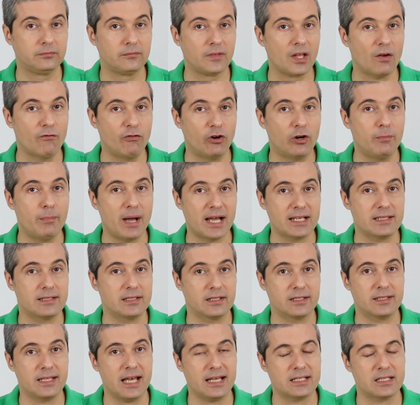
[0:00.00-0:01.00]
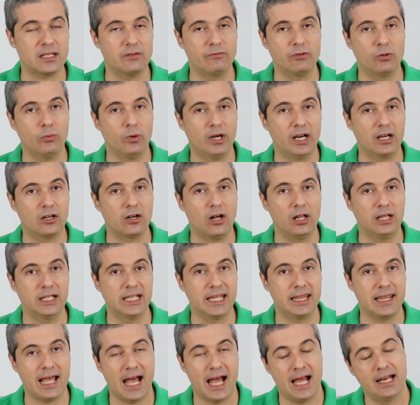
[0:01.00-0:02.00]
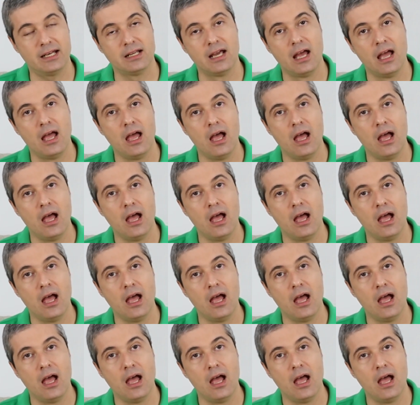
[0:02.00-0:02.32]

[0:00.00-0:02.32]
for my success, if you want to call it that.